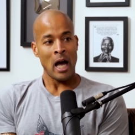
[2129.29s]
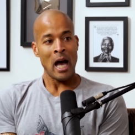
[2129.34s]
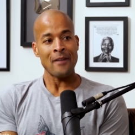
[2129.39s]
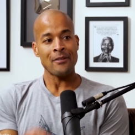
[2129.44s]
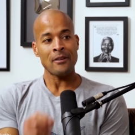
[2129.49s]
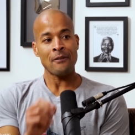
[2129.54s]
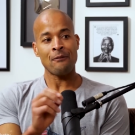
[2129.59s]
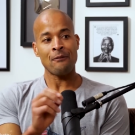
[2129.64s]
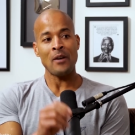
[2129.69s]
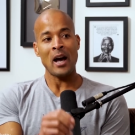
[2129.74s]

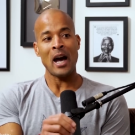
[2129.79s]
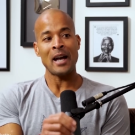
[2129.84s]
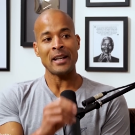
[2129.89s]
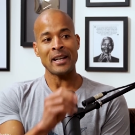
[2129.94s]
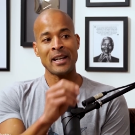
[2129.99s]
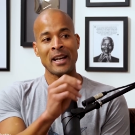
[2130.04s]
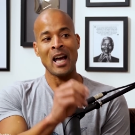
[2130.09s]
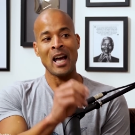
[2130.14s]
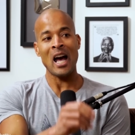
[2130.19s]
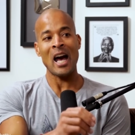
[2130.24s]
I have to
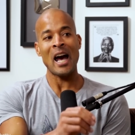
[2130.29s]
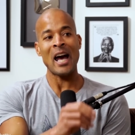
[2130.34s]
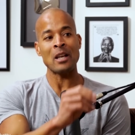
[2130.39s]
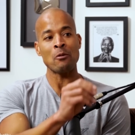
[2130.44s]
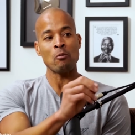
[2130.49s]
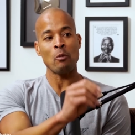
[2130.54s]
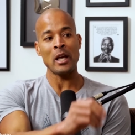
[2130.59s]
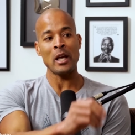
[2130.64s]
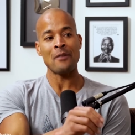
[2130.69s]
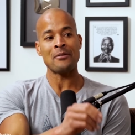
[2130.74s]
find a
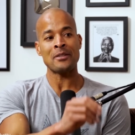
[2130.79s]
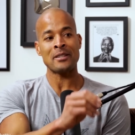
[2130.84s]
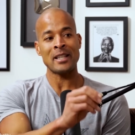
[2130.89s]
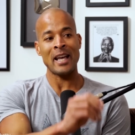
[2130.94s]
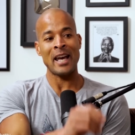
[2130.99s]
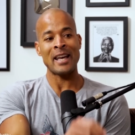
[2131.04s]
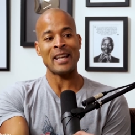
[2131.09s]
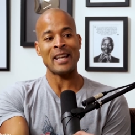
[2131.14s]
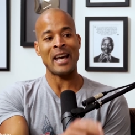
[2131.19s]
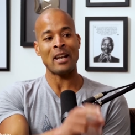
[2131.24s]
kind way of
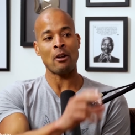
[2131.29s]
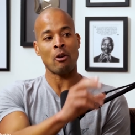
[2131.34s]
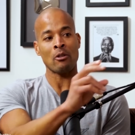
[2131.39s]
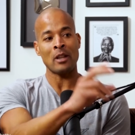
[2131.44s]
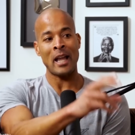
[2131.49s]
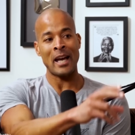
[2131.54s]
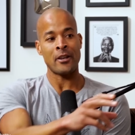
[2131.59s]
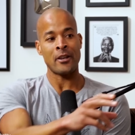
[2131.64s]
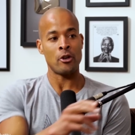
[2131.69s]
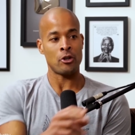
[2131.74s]
saying, I
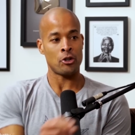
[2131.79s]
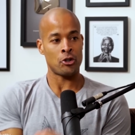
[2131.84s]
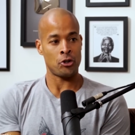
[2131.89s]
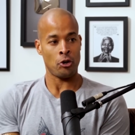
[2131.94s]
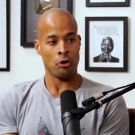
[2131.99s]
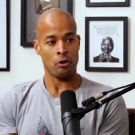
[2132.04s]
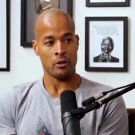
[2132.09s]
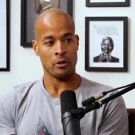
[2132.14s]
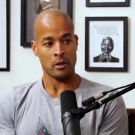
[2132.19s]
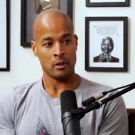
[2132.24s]
don't like your
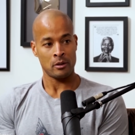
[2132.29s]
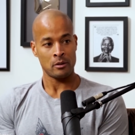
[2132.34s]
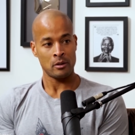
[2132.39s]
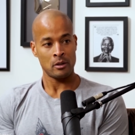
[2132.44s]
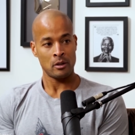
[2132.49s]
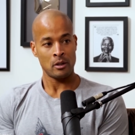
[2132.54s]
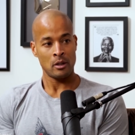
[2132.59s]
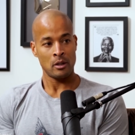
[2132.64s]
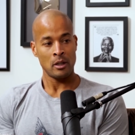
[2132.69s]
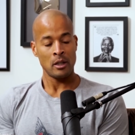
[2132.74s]
shirt.
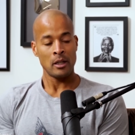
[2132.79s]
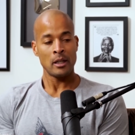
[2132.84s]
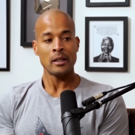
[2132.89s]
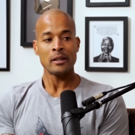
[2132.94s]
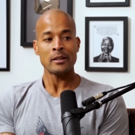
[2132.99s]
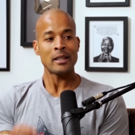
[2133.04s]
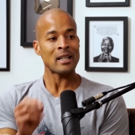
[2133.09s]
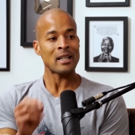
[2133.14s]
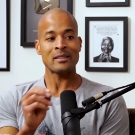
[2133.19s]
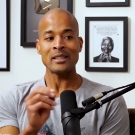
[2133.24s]
Right.
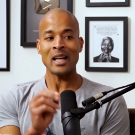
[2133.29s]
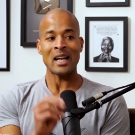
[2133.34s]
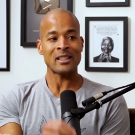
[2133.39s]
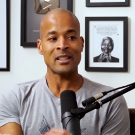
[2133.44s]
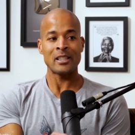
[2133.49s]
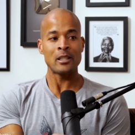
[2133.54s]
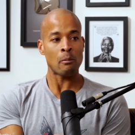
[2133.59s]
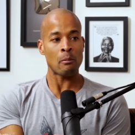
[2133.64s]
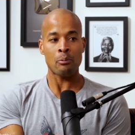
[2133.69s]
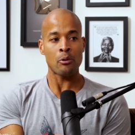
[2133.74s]
That's
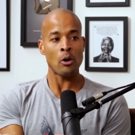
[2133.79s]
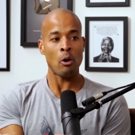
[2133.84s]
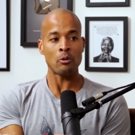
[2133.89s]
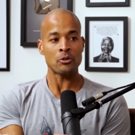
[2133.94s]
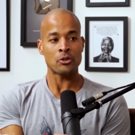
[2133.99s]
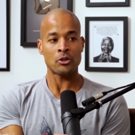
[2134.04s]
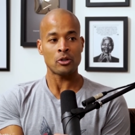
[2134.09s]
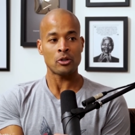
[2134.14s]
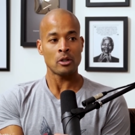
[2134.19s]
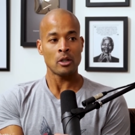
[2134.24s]
not the
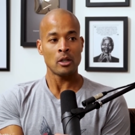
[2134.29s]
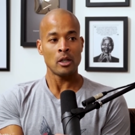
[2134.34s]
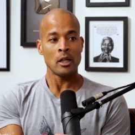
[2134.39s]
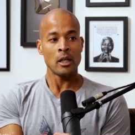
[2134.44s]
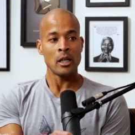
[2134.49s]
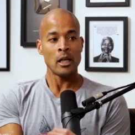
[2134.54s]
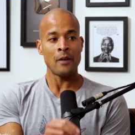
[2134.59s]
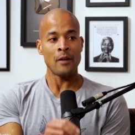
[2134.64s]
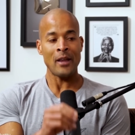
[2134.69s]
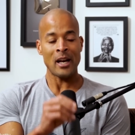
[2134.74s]
approach.
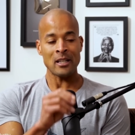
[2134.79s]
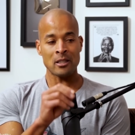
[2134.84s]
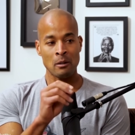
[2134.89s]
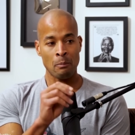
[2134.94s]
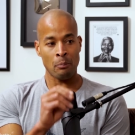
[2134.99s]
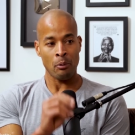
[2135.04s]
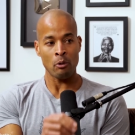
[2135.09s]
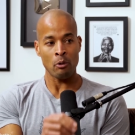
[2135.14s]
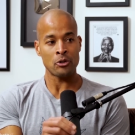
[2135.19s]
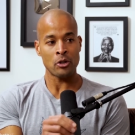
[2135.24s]
If
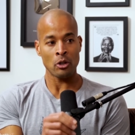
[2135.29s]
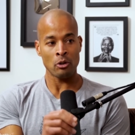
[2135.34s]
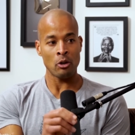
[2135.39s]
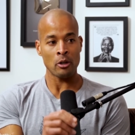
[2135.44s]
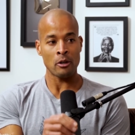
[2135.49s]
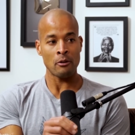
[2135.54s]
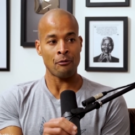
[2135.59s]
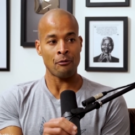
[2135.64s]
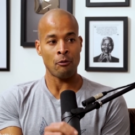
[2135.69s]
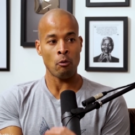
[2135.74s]
that's the approach you're
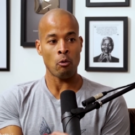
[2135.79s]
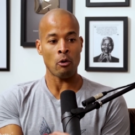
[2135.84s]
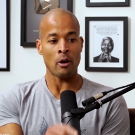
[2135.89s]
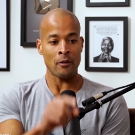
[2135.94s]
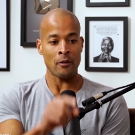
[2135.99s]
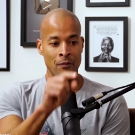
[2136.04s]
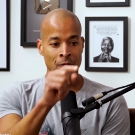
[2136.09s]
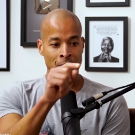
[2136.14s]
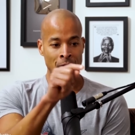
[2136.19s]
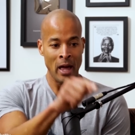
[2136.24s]
looking
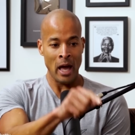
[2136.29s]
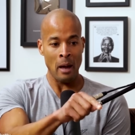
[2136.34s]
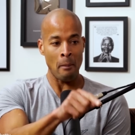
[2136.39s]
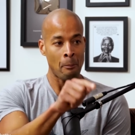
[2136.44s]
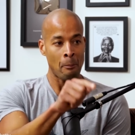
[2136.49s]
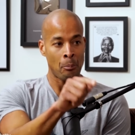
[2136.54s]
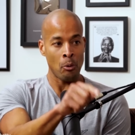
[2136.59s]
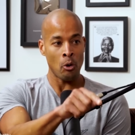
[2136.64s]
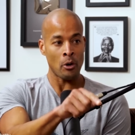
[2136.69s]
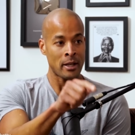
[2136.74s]
for,
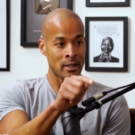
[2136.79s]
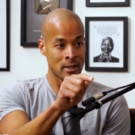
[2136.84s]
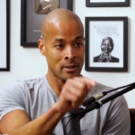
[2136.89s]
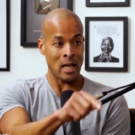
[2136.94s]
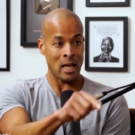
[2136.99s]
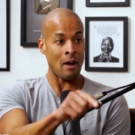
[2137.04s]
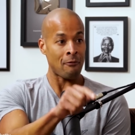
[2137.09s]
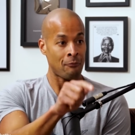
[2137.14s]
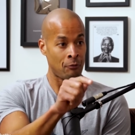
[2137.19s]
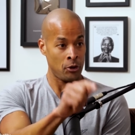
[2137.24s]
that book
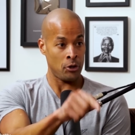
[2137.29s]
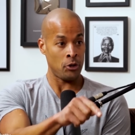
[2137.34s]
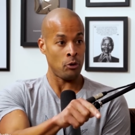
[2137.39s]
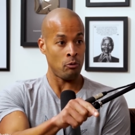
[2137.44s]
is not for